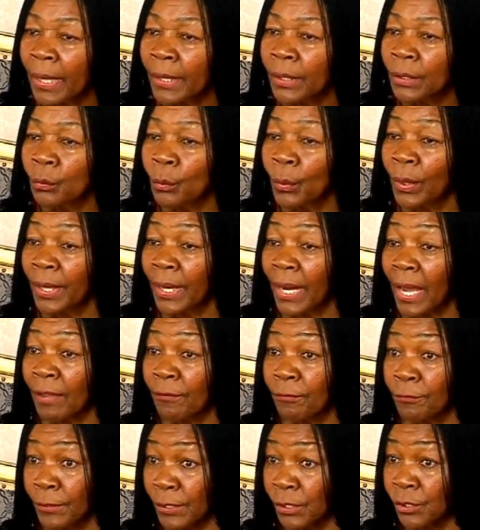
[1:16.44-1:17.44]
And when
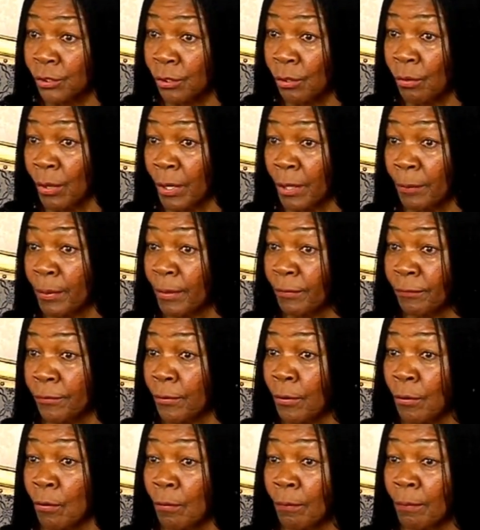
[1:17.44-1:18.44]
I first saw her
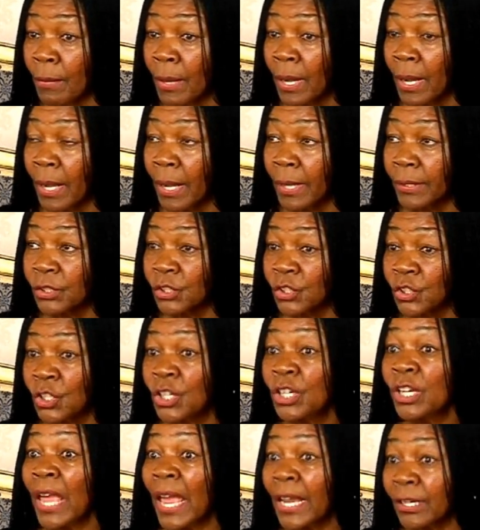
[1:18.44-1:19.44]
perform,
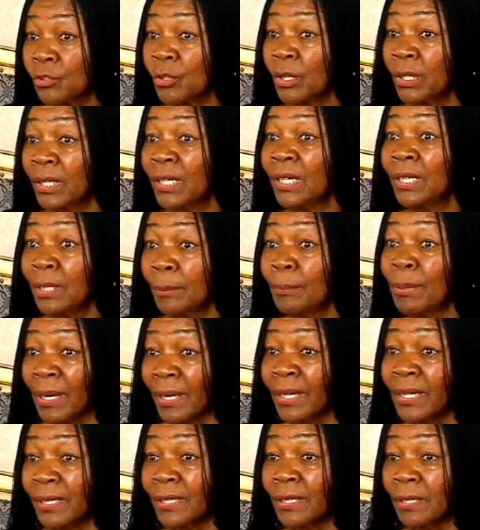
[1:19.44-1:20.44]
she actually
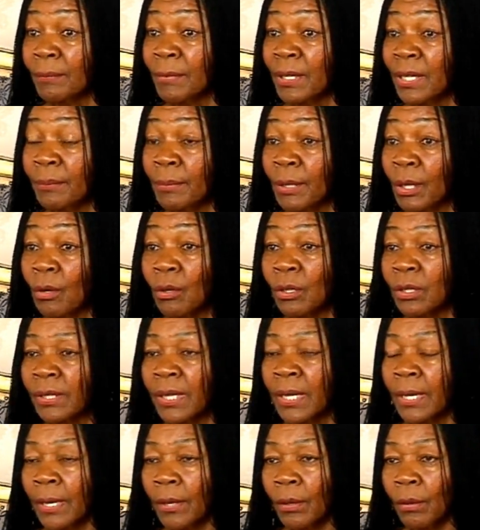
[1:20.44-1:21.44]
liberated me
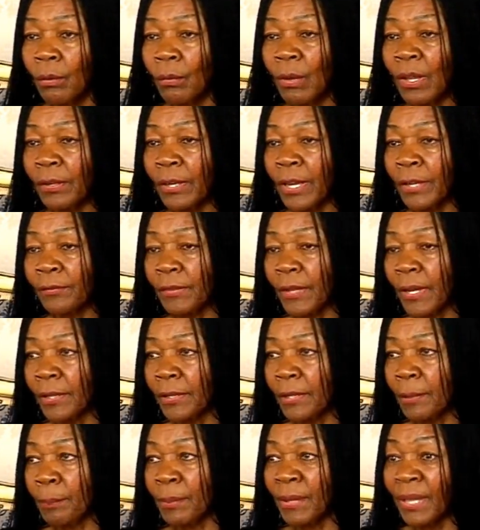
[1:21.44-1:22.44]
because at, at,
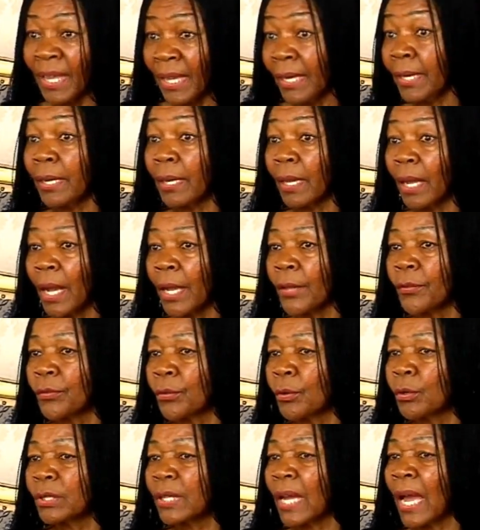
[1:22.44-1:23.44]
at the beginning I
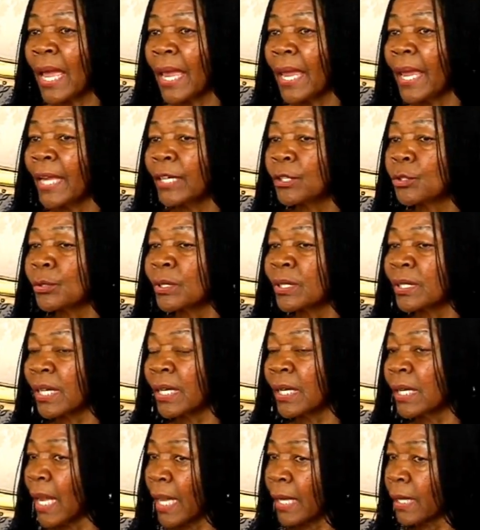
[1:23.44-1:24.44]
thought I had to
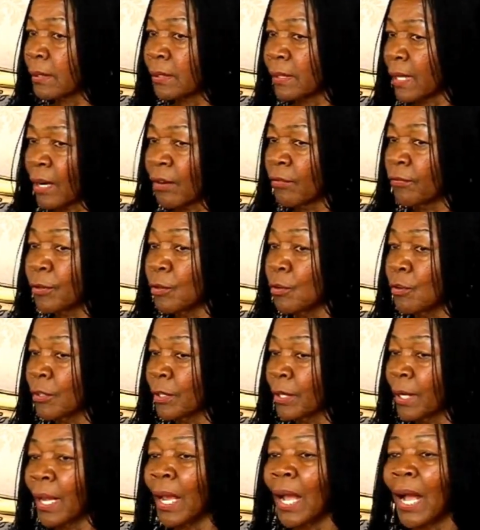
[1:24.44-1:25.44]
sing like Sarah
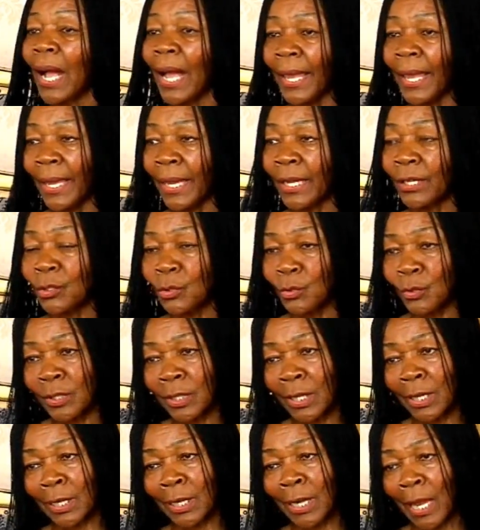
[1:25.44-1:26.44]
Vaughan, I had to
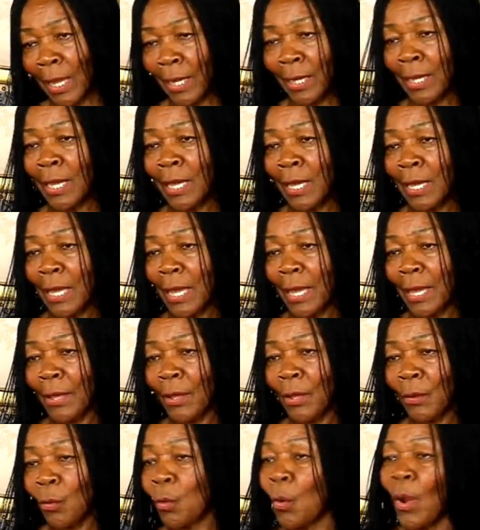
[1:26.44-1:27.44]
sing like
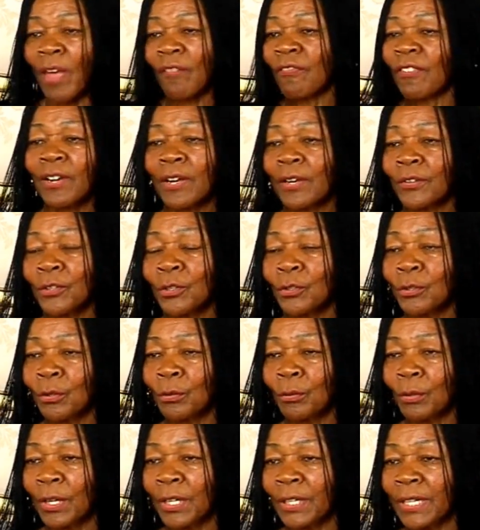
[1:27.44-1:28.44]
uh, whoever, you
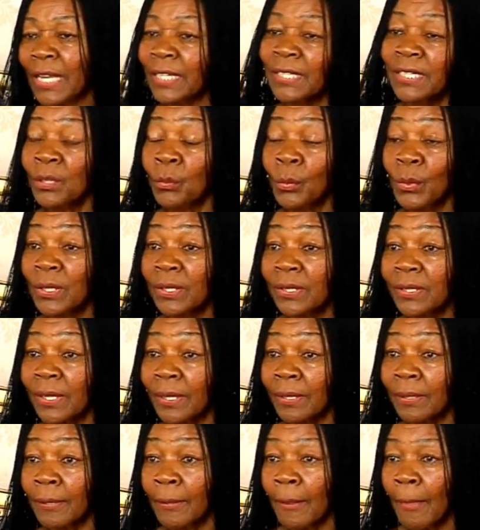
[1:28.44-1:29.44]
know, uh, Nancy
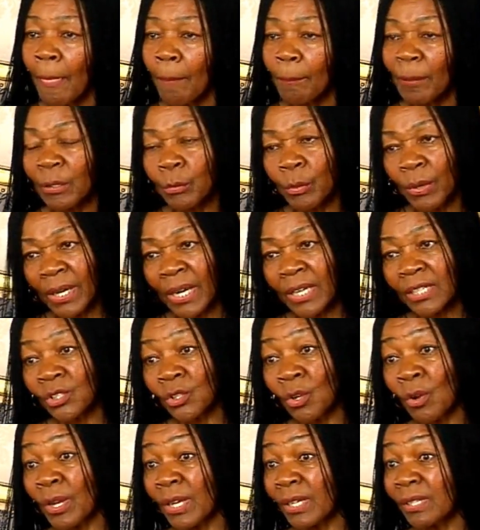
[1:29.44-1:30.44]
Wilson. But when I
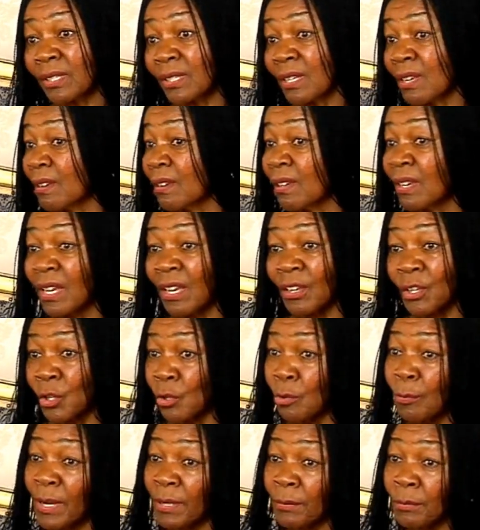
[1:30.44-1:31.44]
saw her sing
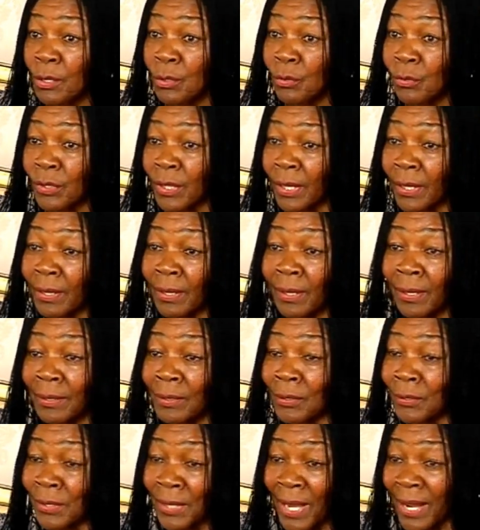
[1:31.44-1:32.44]
Cuban music,
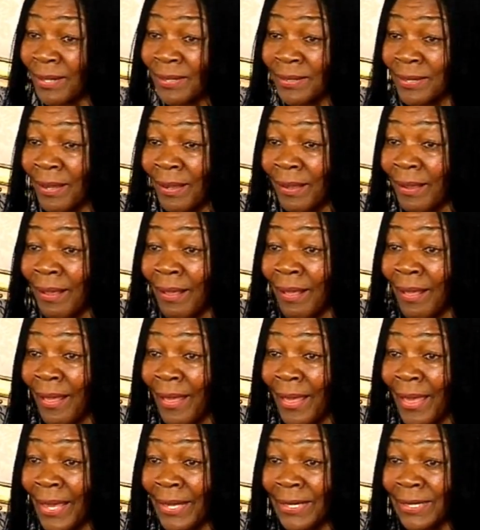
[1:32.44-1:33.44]
salsa,
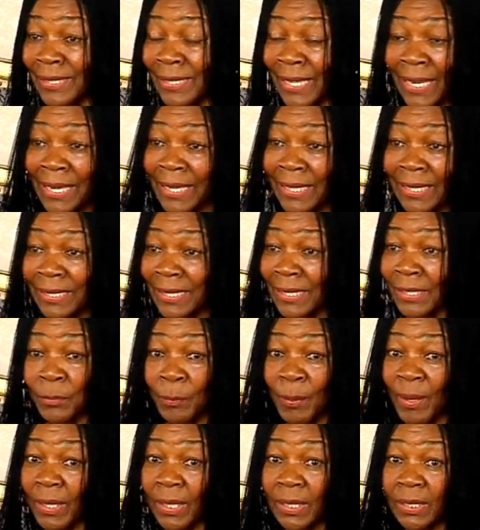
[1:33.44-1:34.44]
and singing it in
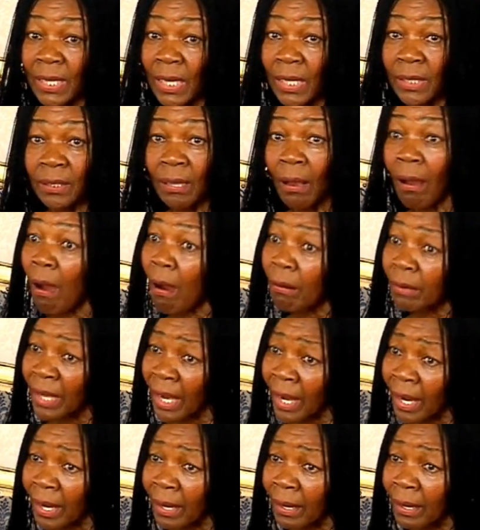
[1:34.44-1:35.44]
Spanish, I said, oh,
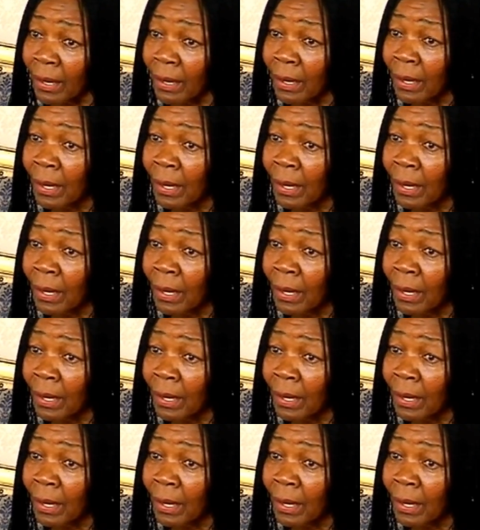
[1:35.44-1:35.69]
okay,